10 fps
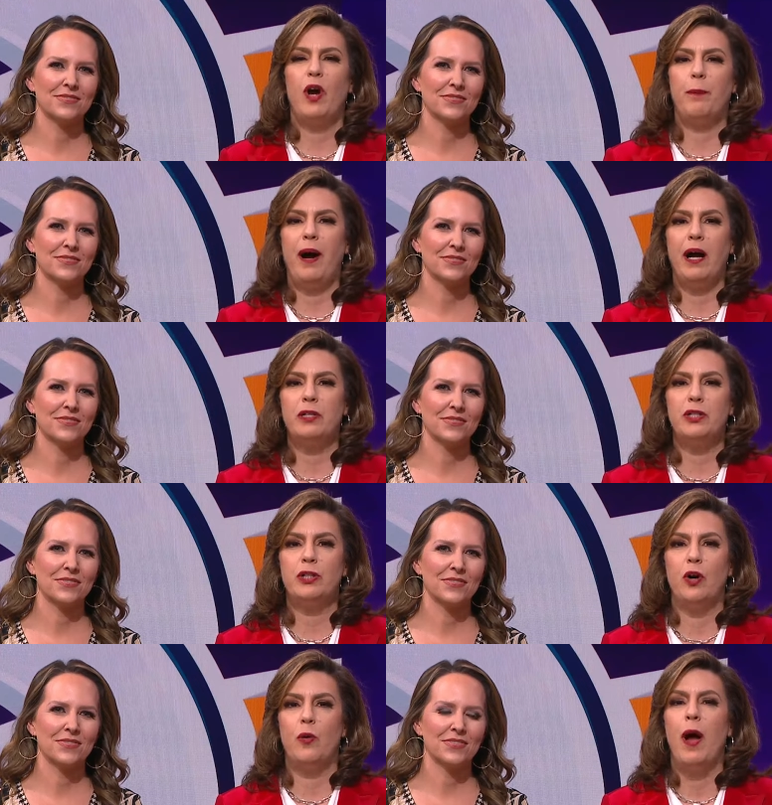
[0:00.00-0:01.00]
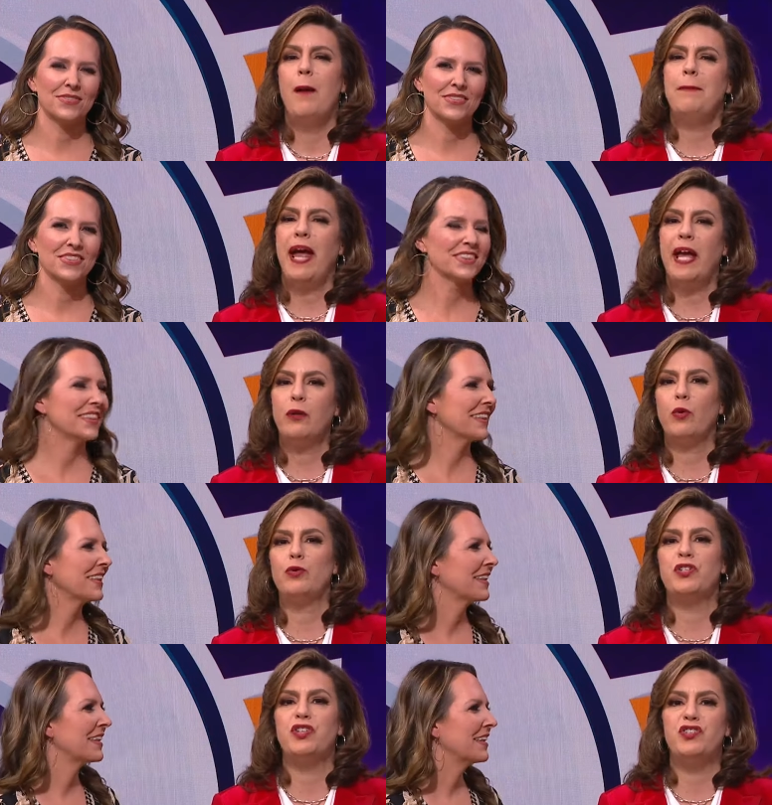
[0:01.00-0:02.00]
Speaker 1: carpaccio,
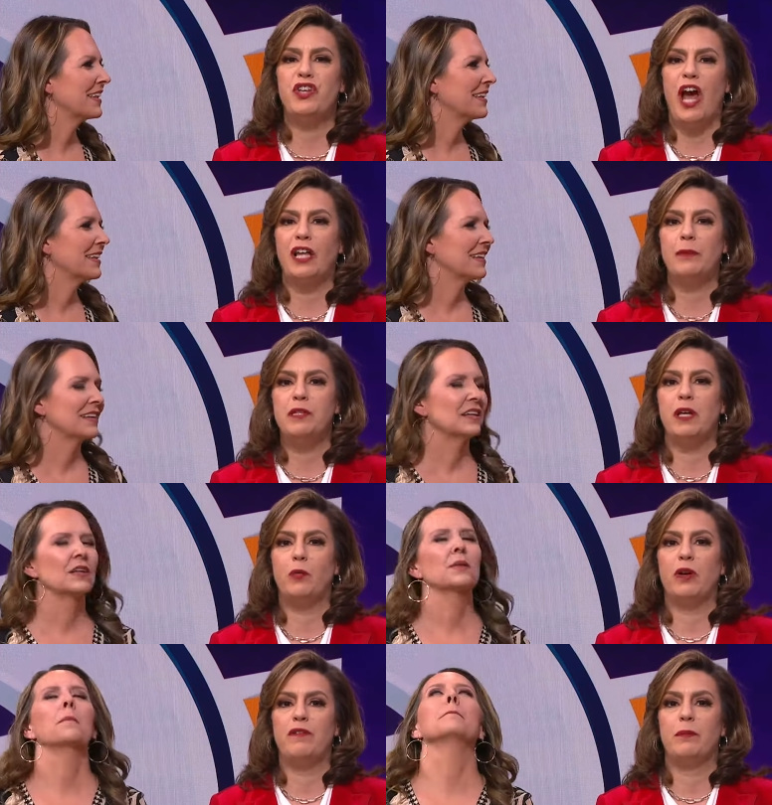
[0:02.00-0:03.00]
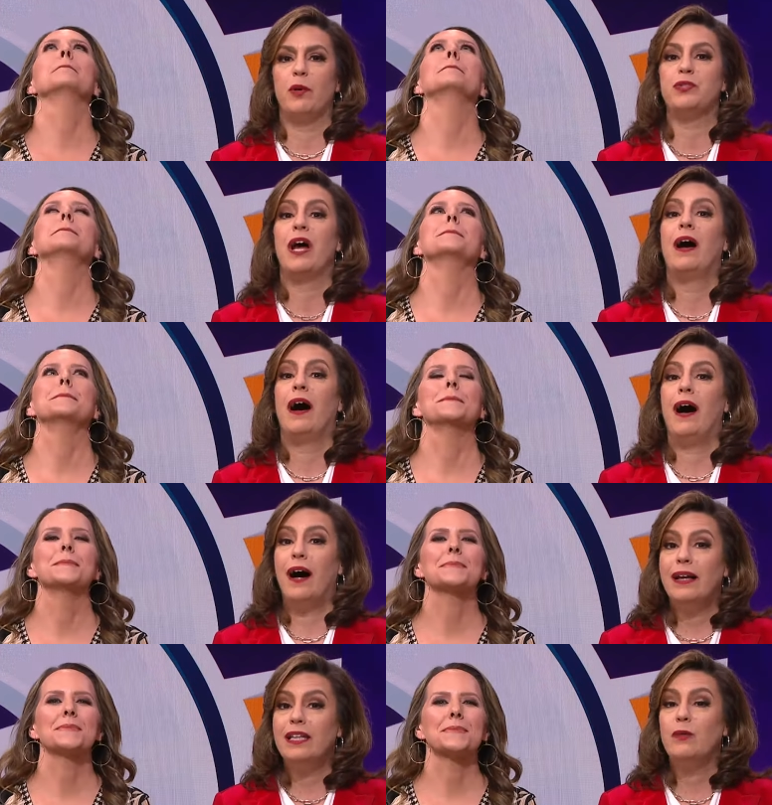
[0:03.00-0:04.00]
pan-roasted scallops, and one of the most
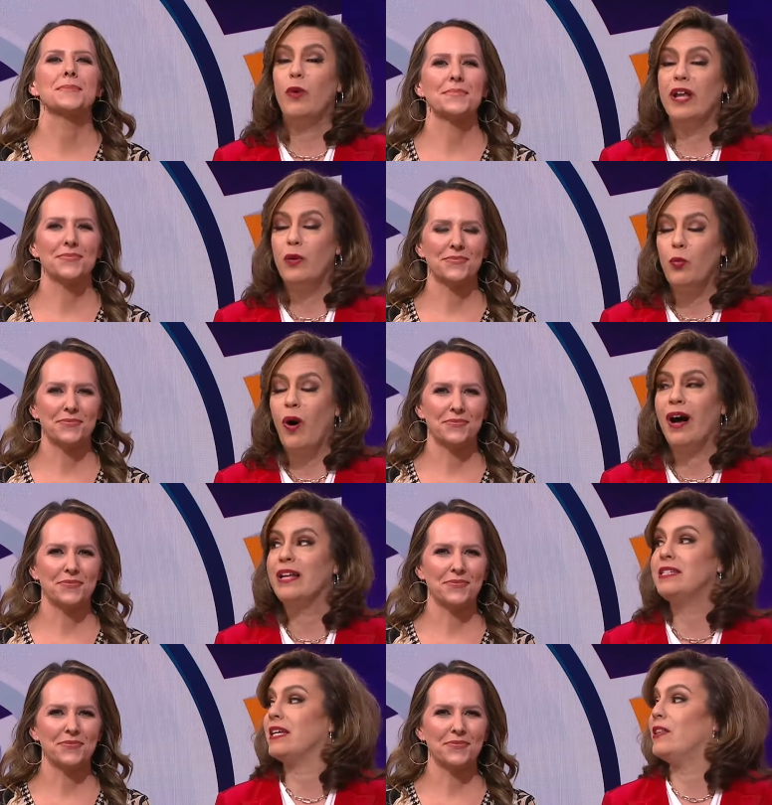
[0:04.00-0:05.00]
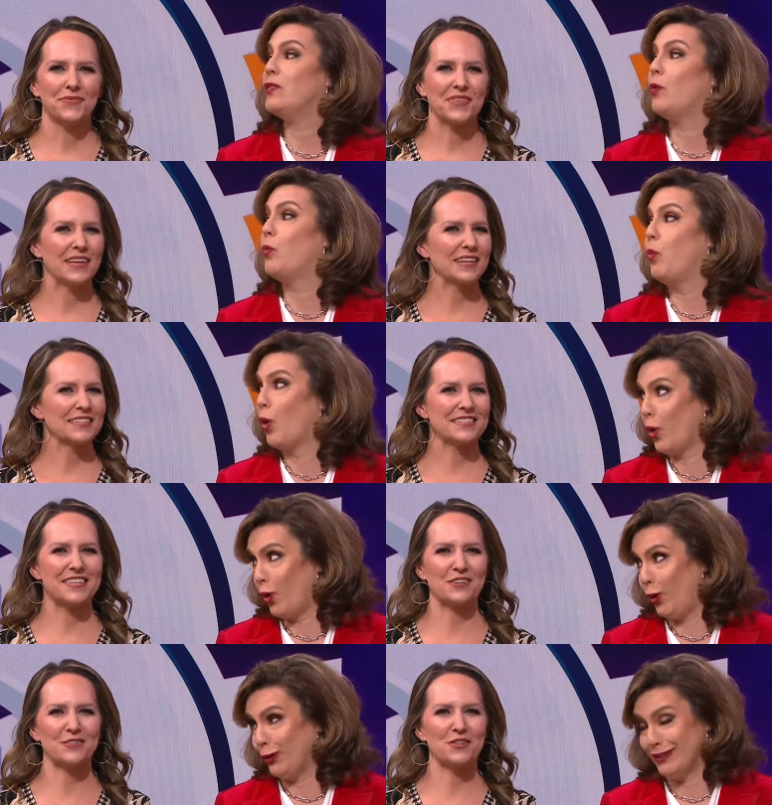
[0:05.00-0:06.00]
highly rated wines in the
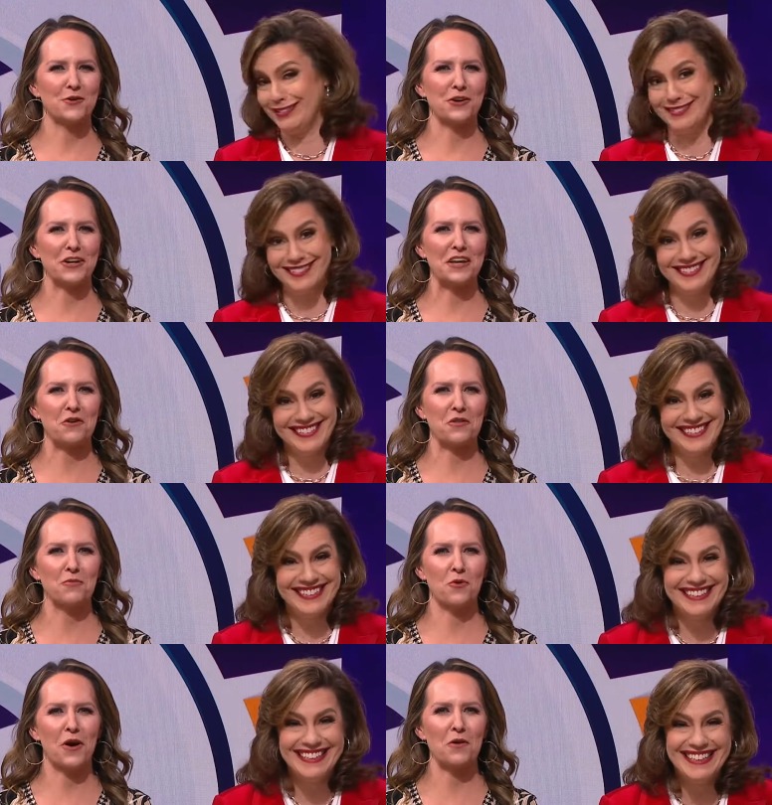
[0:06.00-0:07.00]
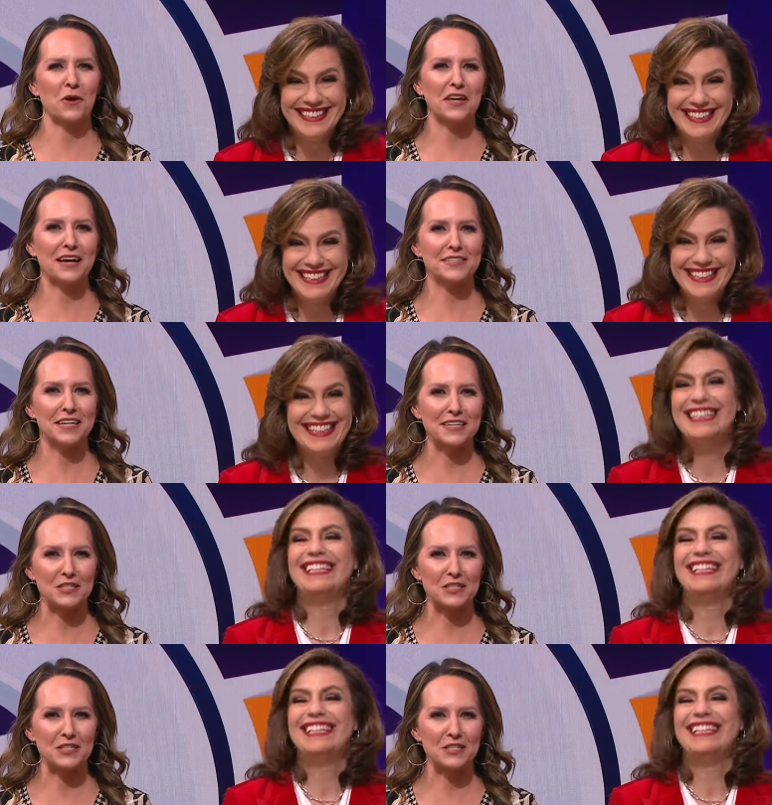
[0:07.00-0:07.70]
world.
Speaker 2: Sounds so good. And here with more on what guests can